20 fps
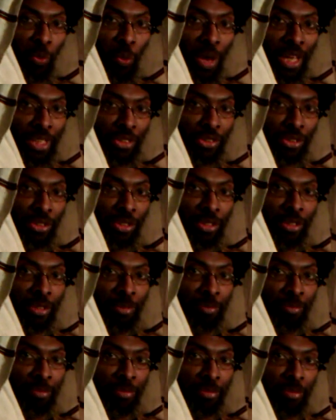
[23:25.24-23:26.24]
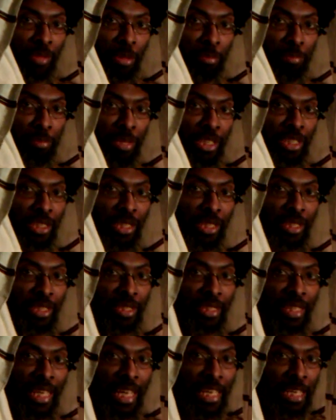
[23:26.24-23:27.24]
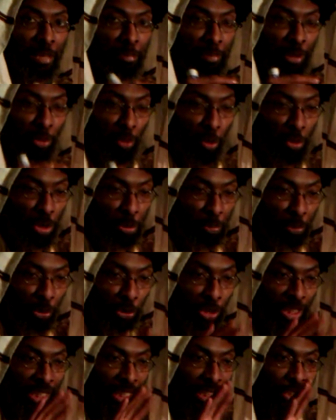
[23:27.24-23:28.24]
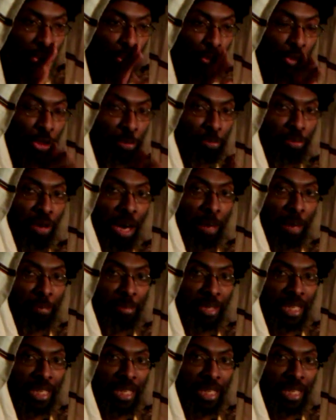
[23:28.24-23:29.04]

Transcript: Western misunderstanding. But when we put it into its proper